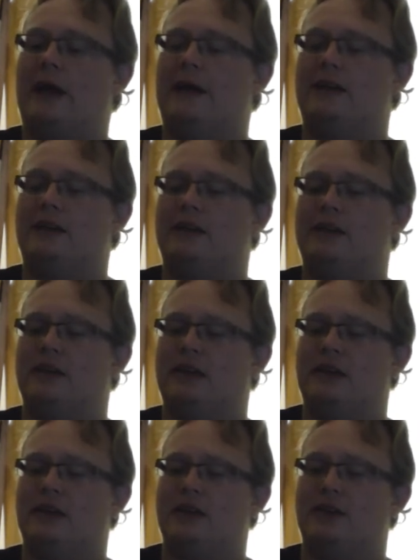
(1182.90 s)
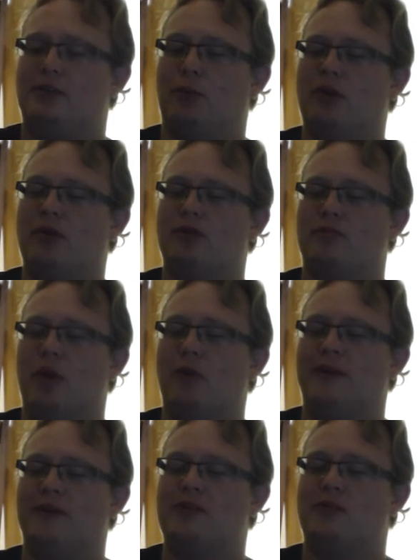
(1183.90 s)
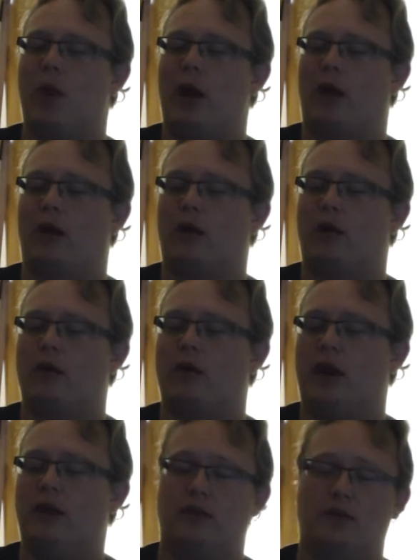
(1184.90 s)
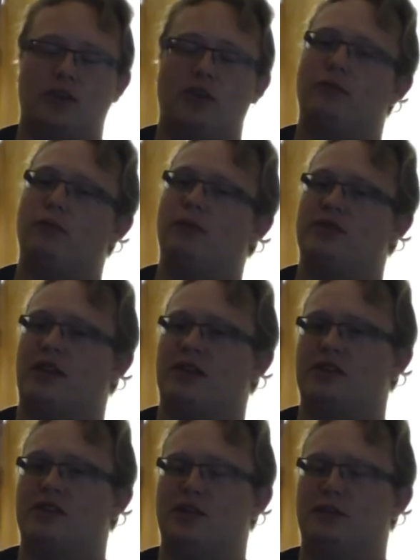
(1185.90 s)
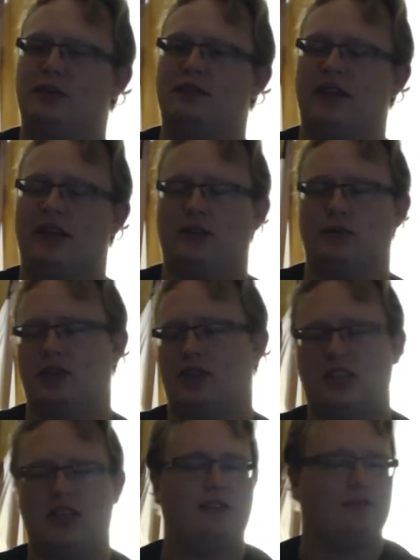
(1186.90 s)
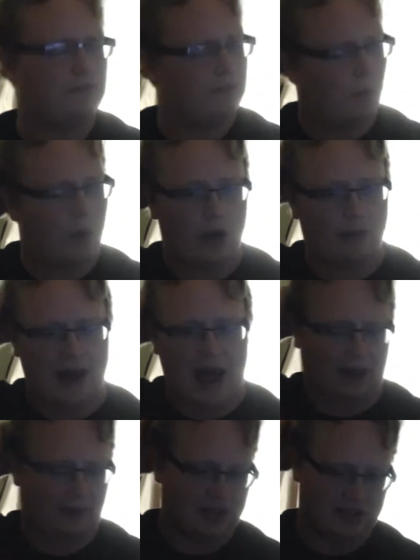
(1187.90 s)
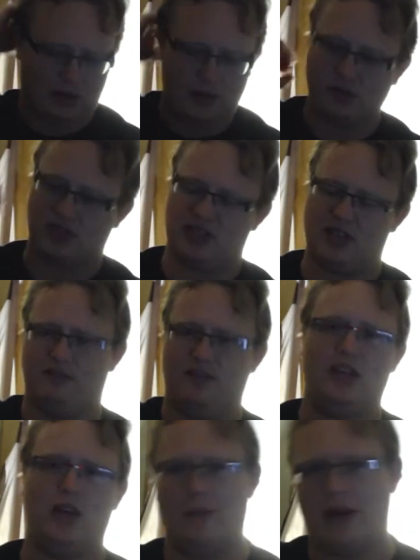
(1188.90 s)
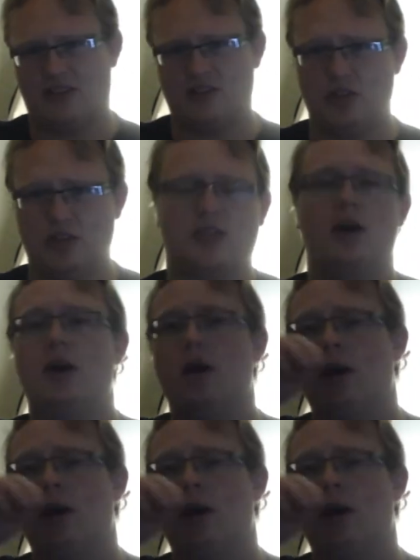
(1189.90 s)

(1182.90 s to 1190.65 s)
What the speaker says: And it's one of those moments where, and there's other moments like this in the movie, like there's a scene a while back, because they're able to send video messages